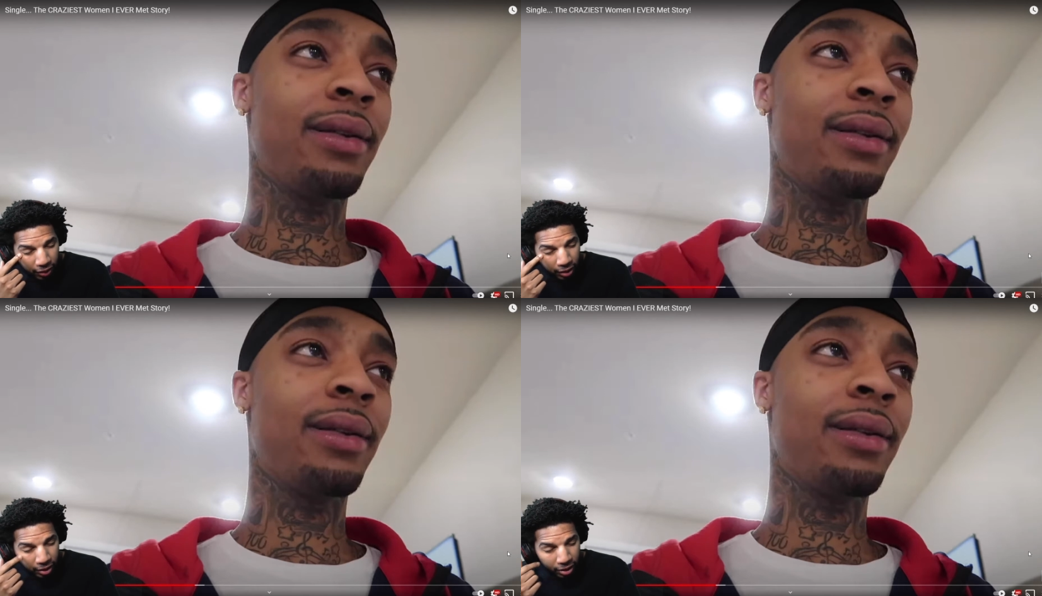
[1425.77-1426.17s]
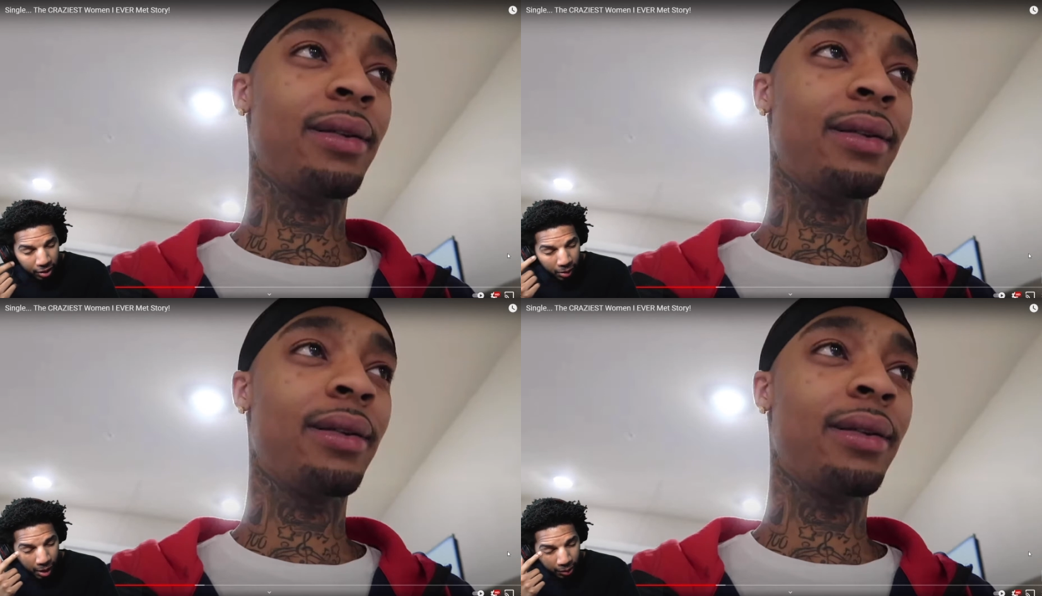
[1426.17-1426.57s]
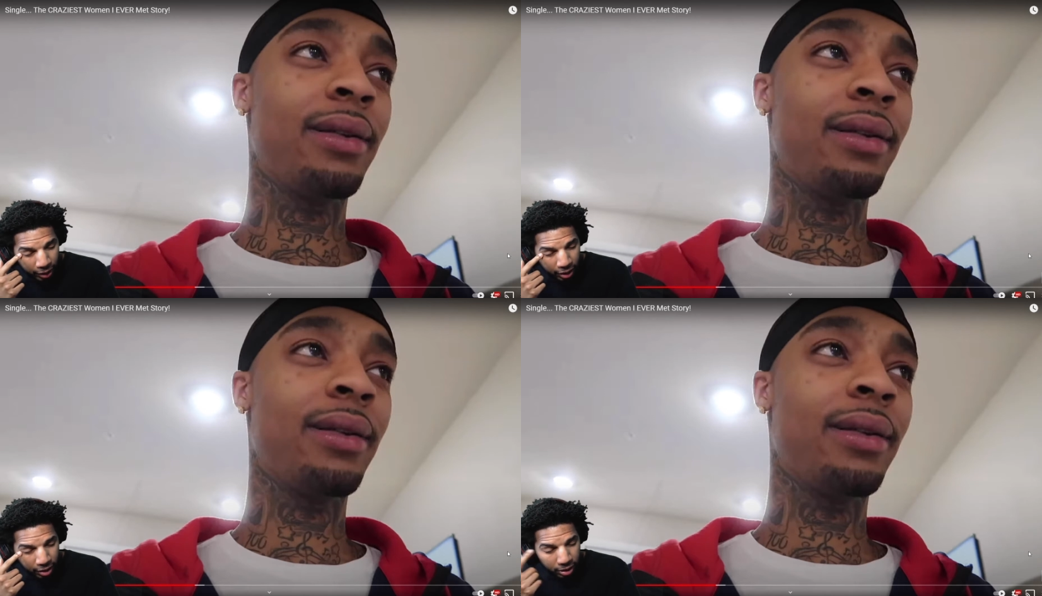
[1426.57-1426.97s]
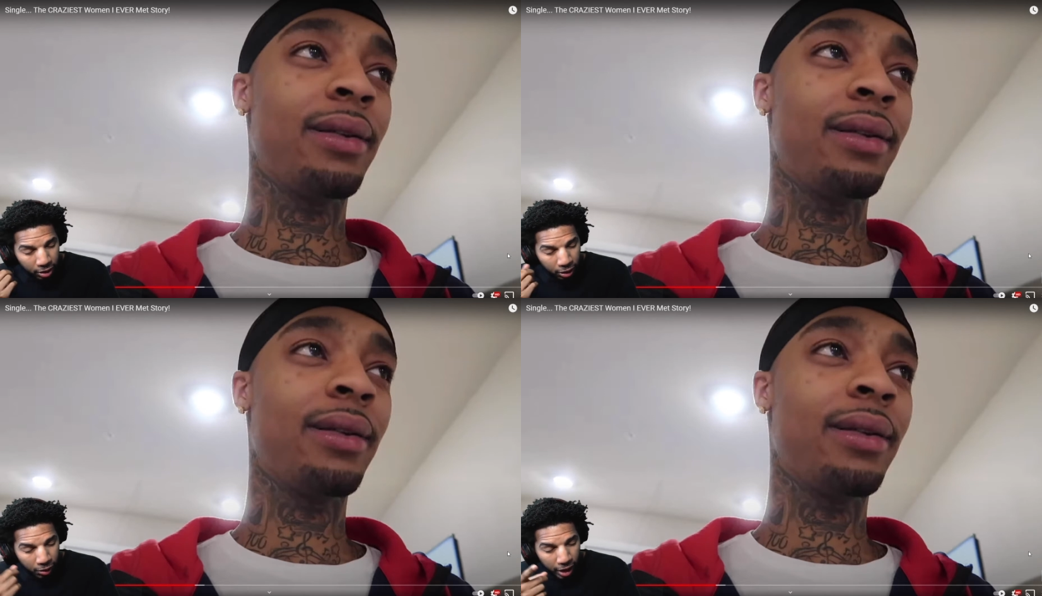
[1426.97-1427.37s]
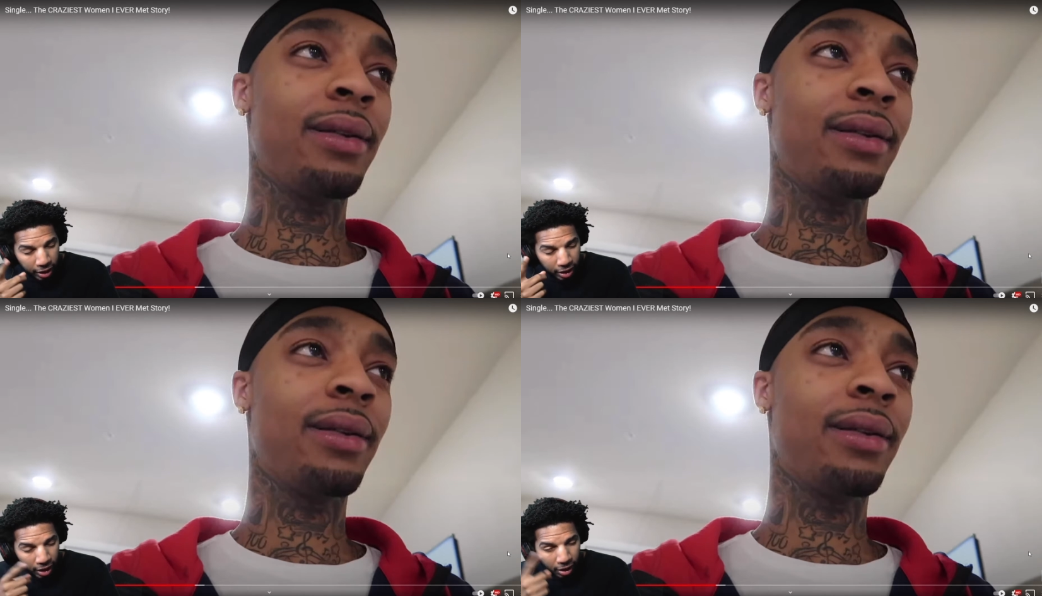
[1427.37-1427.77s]
Speaker 1: here. This is my place. You
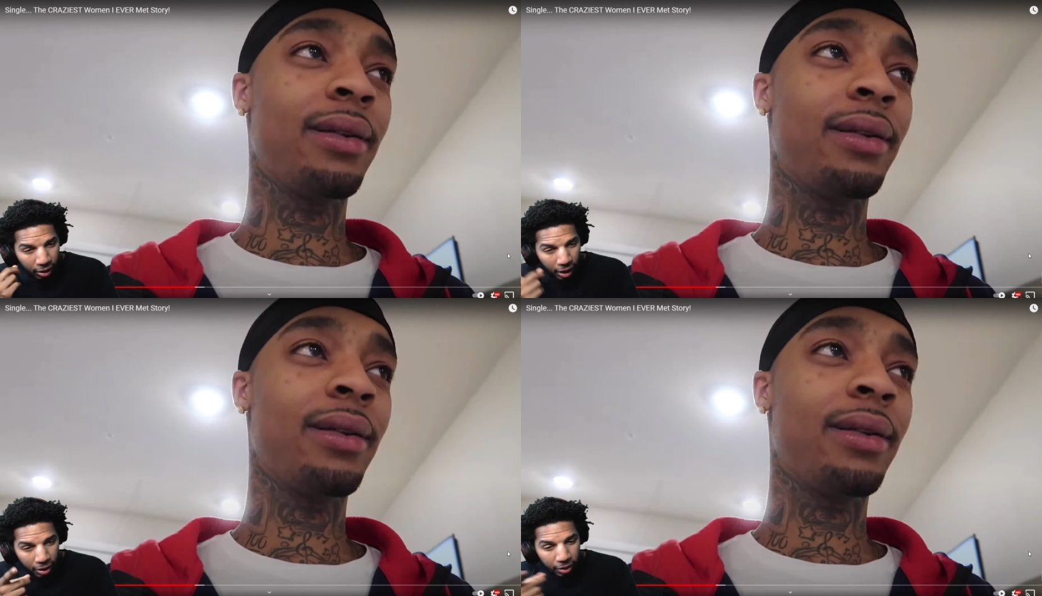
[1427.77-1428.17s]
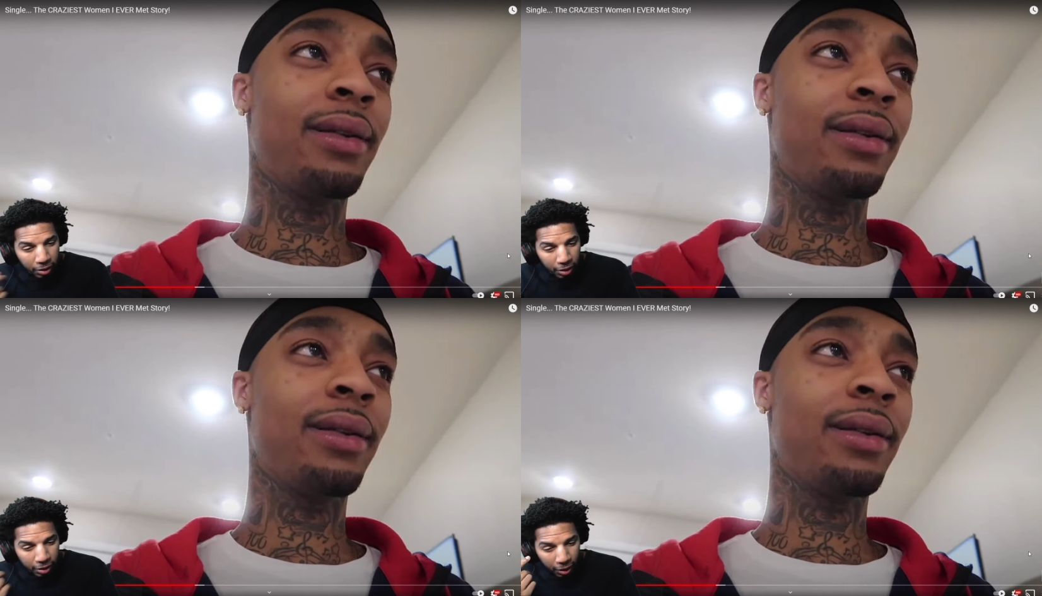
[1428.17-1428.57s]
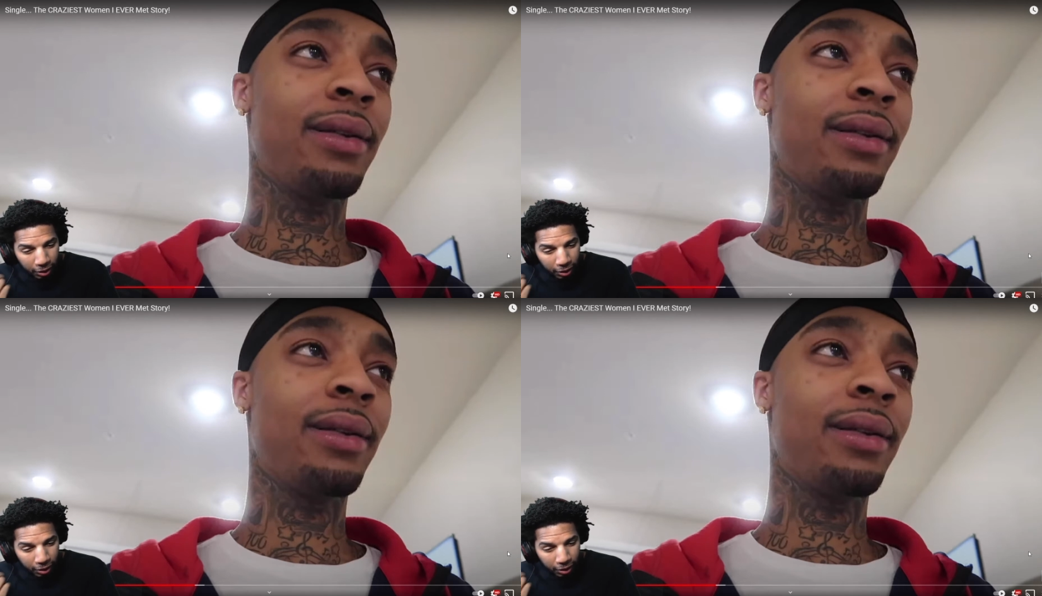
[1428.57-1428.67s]
guys can get her out, and you can talk